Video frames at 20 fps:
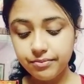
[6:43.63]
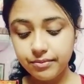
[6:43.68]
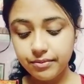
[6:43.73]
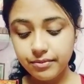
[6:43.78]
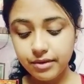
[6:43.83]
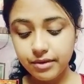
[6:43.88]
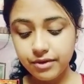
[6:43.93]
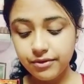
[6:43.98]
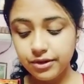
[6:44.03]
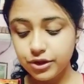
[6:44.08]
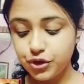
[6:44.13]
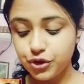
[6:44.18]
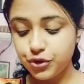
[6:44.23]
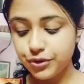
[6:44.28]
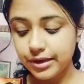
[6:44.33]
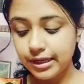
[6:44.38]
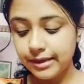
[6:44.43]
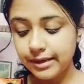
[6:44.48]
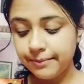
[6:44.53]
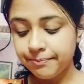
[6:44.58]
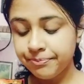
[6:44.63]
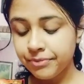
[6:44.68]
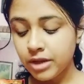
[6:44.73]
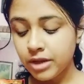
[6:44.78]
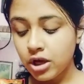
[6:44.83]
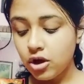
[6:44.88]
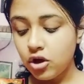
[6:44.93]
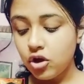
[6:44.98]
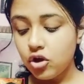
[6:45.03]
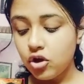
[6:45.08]
eventually.
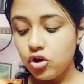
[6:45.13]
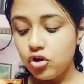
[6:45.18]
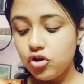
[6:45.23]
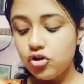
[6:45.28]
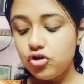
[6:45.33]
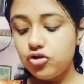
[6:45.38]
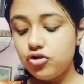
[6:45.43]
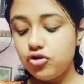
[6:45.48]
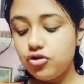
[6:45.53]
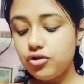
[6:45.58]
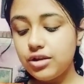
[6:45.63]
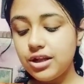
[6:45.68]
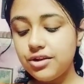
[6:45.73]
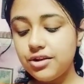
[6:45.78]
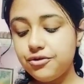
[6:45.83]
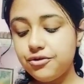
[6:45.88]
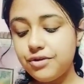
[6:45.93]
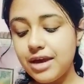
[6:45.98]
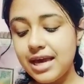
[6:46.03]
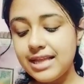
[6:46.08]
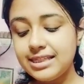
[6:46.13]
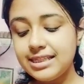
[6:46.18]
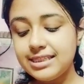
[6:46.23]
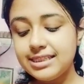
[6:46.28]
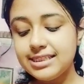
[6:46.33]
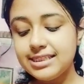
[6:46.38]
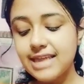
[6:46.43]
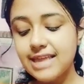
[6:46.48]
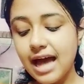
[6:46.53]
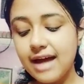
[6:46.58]
So the train
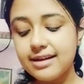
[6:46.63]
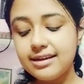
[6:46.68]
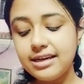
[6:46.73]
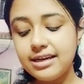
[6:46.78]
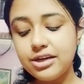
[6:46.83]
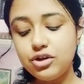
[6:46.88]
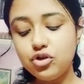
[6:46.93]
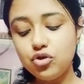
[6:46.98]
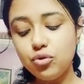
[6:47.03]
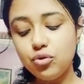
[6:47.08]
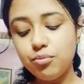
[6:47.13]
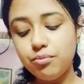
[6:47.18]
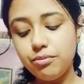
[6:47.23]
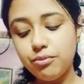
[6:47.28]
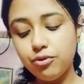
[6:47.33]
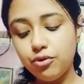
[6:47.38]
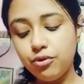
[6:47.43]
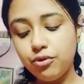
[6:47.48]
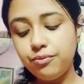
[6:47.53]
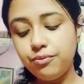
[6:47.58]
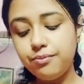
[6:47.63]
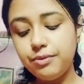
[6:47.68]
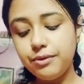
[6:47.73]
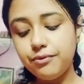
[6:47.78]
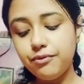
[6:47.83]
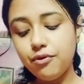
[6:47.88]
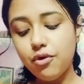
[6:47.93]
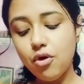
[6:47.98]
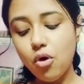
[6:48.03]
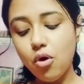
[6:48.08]
started to move
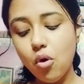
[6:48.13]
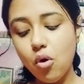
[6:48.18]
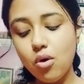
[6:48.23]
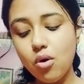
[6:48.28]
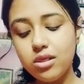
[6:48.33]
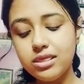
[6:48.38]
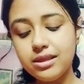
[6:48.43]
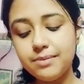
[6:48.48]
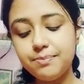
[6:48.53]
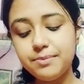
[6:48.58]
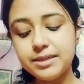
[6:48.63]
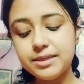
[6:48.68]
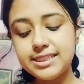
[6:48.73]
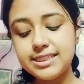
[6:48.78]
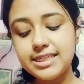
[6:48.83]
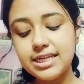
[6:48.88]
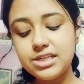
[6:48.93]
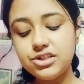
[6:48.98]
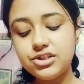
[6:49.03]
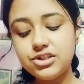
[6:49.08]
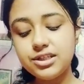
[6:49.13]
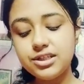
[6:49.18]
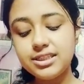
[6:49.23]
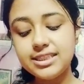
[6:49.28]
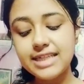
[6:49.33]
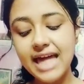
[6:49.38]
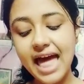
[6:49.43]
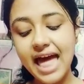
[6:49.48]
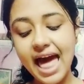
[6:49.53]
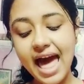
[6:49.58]
before all the passengers
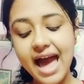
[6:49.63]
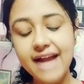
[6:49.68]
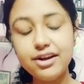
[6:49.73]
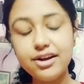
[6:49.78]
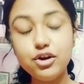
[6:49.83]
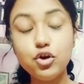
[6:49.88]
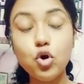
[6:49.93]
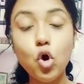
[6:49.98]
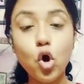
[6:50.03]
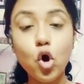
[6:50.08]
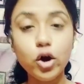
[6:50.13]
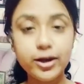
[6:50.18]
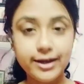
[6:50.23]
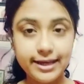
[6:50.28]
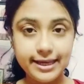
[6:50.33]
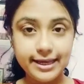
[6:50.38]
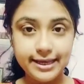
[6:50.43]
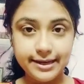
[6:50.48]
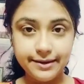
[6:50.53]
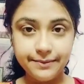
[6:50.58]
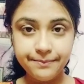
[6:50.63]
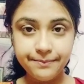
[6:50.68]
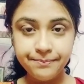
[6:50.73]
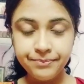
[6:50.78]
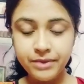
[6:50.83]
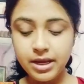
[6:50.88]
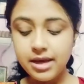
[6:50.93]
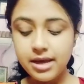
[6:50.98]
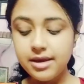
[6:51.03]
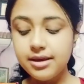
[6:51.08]
had got in.
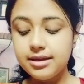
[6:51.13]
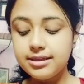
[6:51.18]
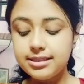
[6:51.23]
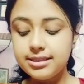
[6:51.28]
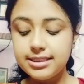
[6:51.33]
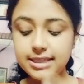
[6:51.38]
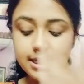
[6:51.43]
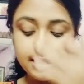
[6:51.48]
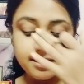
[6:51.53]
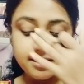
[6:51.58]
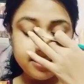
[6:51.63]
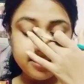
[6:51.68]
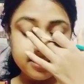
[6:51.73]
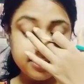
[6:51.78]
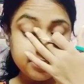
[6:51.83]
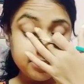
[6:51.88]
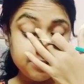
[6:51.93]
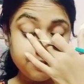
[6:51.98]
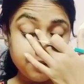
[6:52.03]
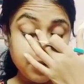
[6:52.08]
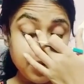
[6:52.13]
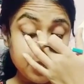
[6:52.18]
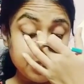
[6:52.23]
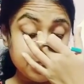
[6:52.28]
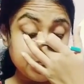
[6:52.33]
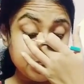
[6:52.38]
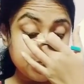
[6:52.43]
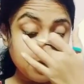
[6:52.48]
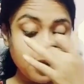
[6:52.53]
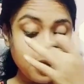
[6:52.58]
See, the train
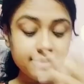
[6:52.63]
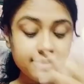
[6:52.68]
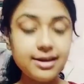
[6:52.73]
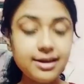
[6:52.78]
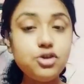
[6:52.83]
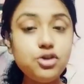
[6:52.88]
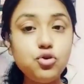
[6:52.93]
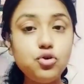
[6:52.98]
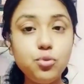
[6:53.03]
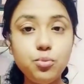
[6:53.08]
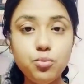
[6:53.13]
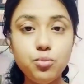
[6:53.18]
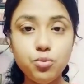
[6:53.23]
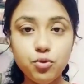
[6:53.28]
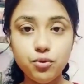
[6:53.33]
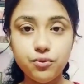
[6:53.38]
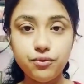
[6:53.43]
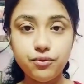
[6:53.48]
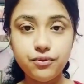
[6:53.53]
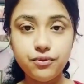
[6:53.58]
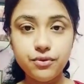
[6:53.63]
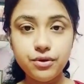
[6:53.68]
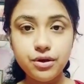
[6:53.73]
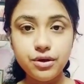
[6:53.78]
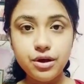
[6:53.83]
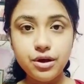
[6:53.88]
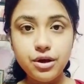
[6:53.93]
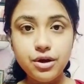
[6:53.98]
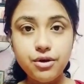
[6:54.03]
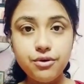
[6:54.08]
started to move.
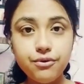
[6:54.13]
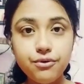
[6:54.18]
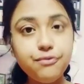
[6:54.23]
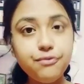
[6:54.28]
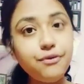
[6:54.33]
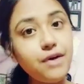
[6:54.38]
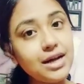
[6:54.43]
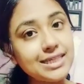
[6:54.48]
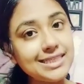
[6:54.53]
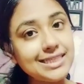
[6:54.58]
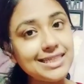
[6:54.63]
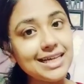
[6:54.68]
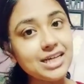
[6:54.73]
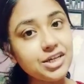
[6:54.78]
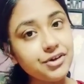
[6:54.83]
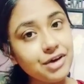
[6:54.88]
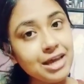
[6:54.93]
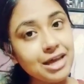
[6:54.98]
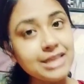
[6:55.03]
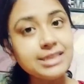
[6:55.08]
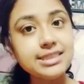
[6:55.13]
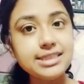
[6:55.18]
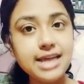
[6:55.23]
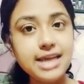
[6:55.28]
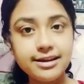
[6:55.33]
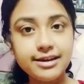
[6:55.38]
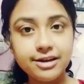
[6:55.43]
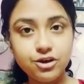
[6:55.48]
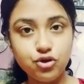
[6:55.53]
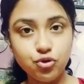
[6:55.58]
First the train
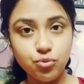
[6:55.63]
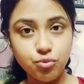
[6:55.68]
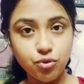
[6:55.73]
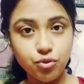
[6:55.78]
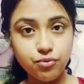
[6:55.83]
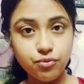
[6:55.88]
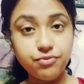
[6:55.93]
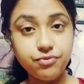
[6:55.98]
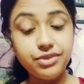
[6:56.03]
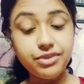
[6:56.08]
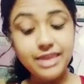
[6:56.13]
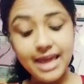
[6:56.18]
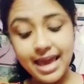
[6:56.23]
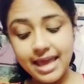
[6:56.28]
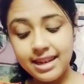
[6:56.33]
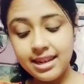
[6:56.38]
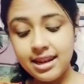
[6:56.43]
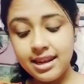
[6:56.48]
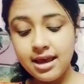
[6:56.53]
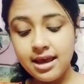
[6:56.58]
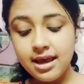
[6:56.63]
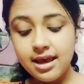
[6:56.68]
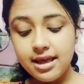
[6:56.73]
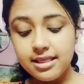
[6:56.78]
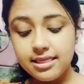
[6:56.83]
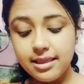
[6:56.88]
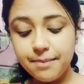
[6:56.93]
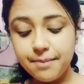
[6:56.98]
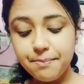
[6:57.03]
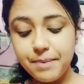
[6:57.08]
started to move, then
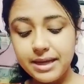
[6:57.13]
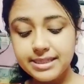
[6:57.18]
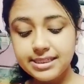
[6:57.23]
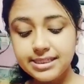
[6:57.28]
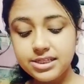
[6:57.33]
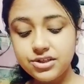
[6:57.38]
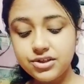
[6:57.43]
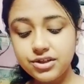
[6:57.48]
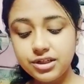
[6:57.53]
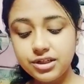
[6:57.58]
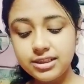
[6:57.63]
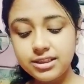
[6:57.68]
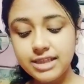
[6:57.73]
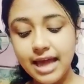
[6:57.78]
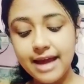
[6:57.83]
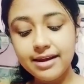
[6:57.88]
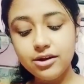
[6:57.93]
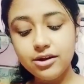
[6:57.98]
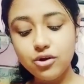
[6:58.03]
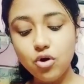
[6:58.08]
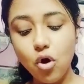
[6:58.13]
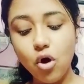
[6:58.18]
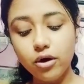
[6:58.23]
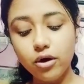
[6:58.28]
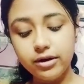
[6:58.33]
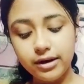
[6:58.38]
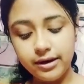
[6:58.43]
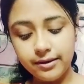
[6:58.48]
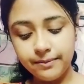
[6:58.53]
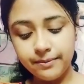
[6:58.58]
the passengers had got in.